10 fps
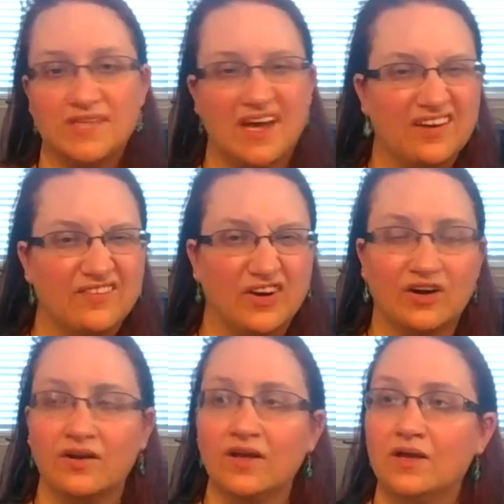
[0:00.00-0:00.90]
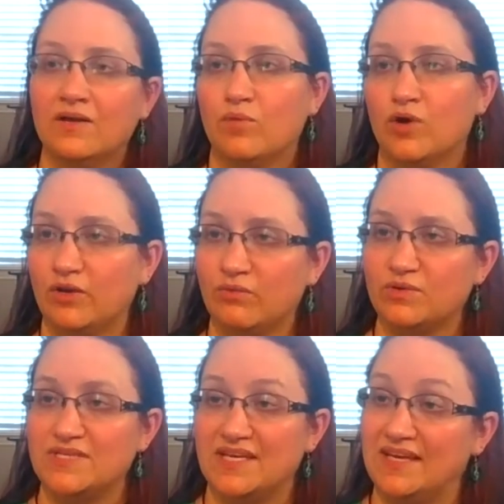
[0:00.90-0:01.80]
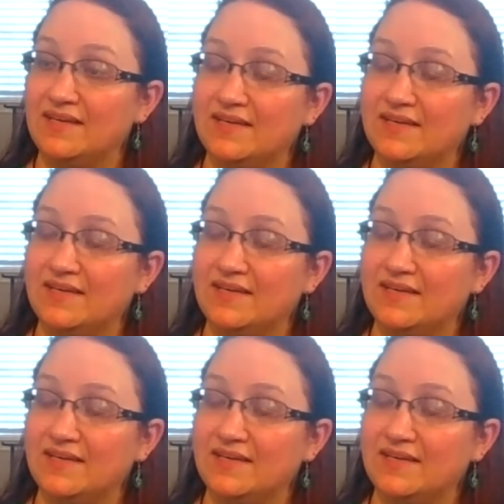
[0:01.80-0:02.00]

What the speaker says: out of our morning routine,